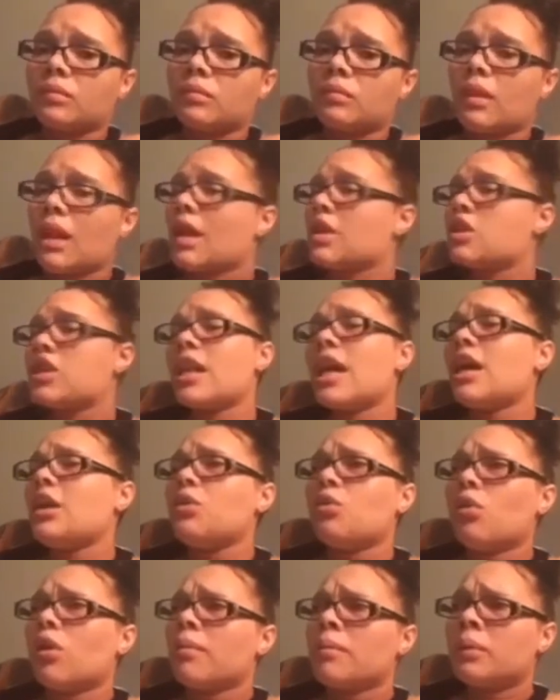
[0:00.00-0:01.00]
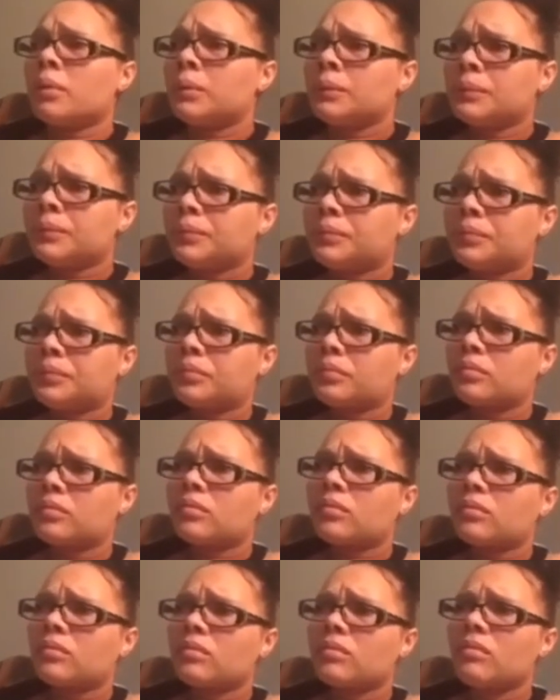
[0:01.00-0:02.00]
That shit ain't normal.
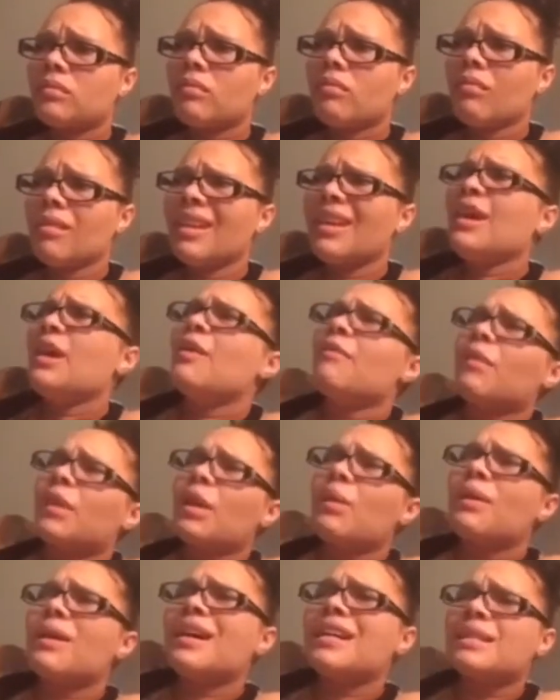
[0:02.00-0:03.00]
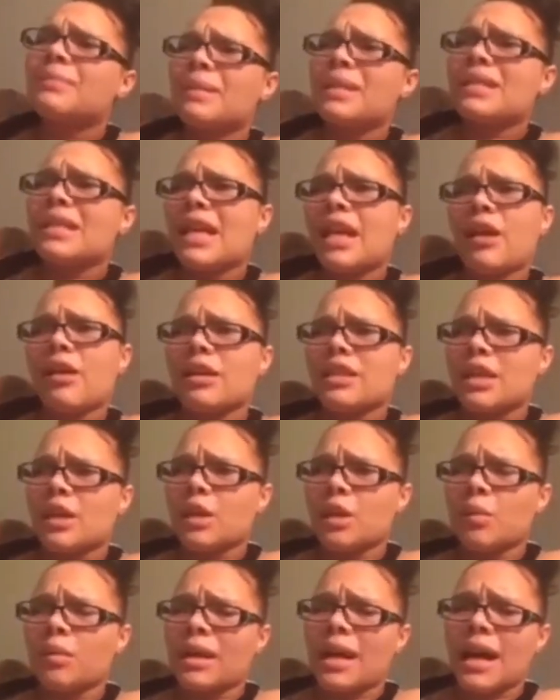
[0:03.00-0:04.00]
For your husband to sit here and
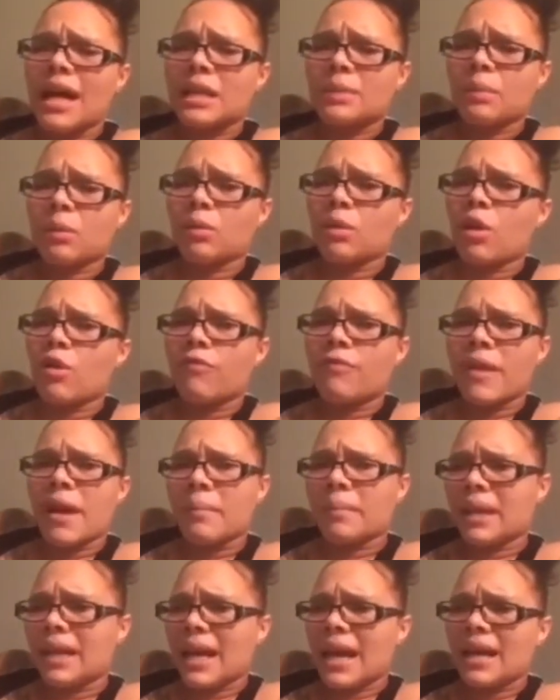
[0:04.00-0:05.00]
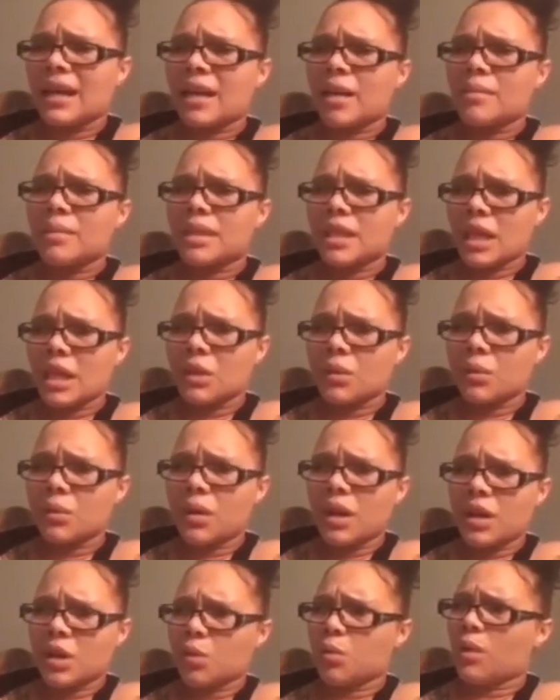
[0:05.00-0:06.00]
tell you in the hospital your family can't come see
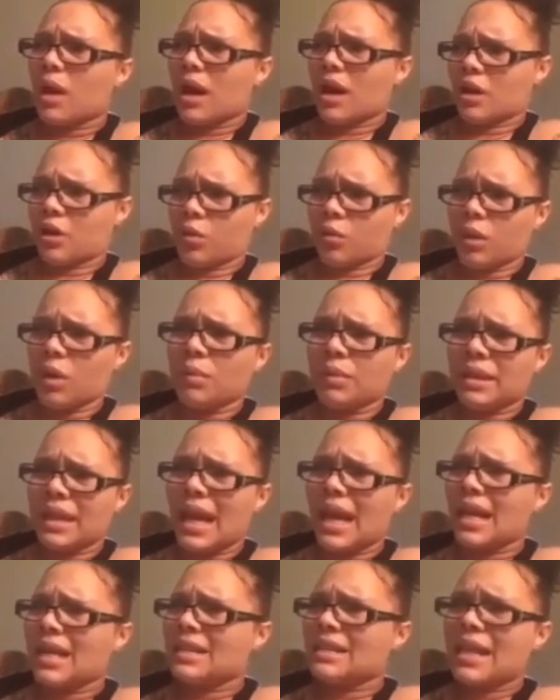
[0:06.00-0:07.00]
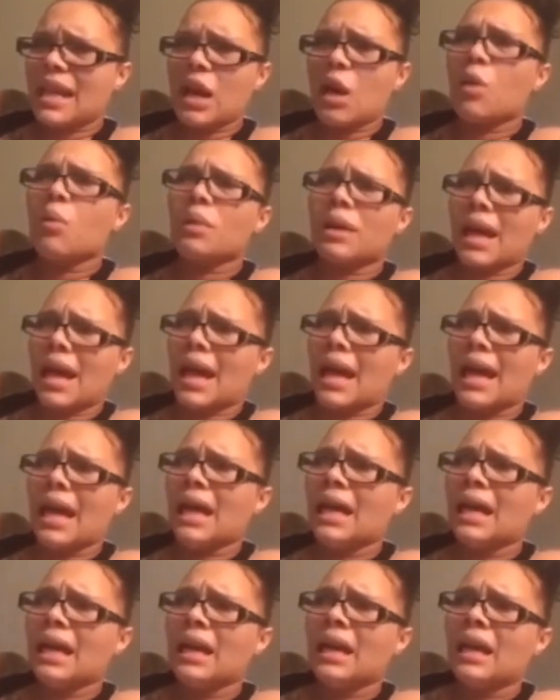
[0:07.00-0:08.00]
you and you agree with that and say,
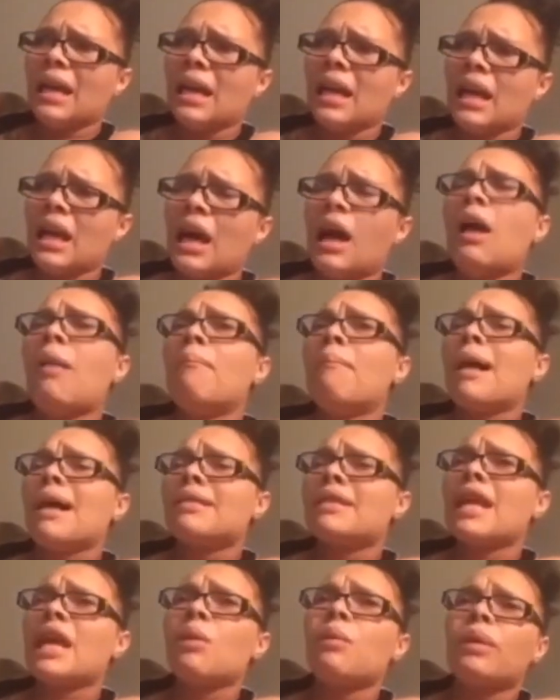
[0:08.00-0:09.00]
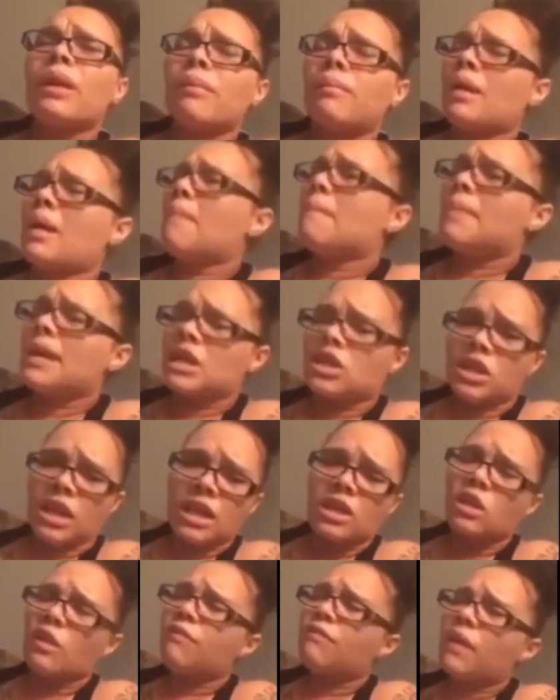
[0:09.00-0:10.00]
okay. My thing would have been, bitch,
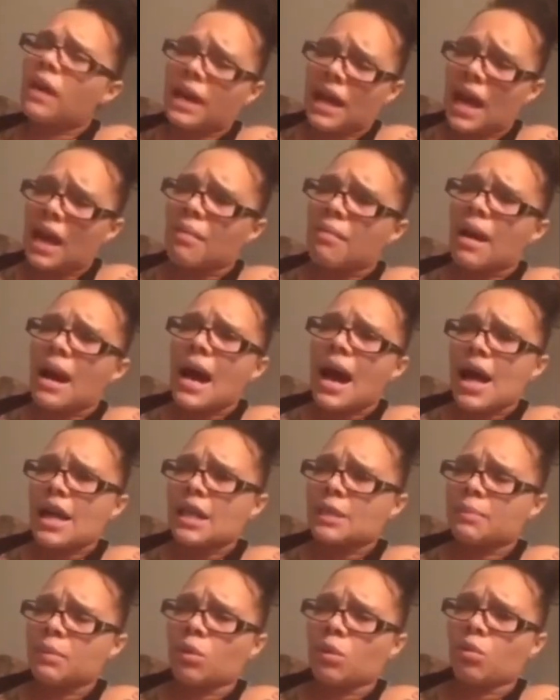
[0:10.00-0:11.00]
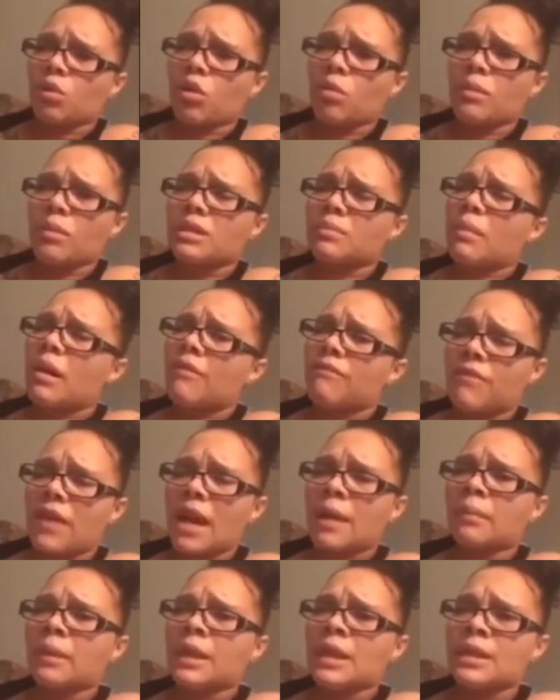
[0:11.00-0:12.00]
get the fuck out of my hospital room because my
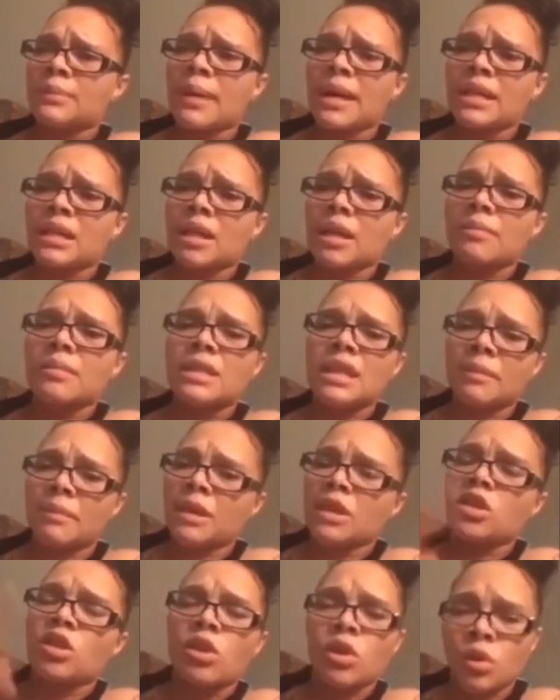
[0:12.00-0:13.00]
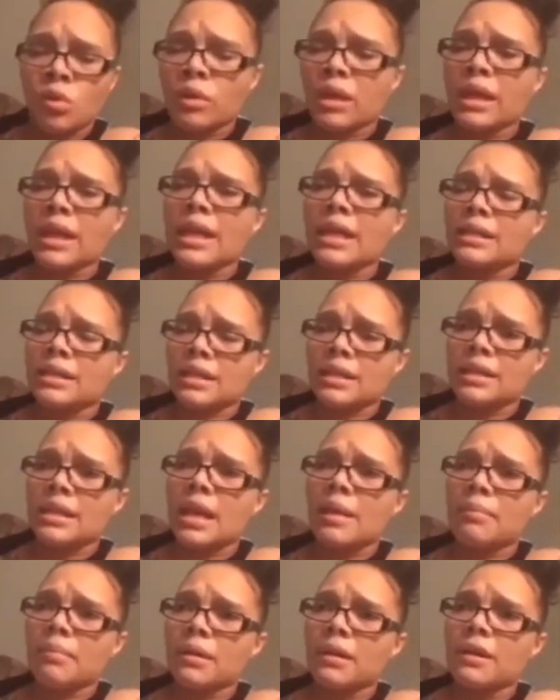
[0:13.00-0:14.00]
family is about to come see me so you can get to
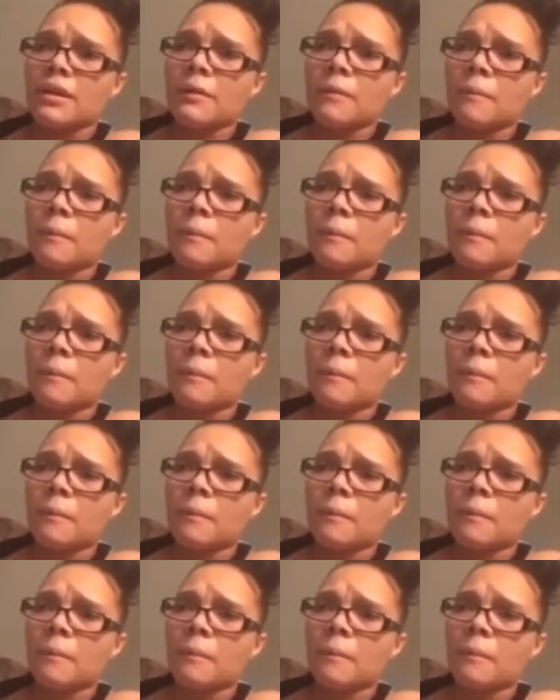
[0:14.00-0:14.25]
stepping.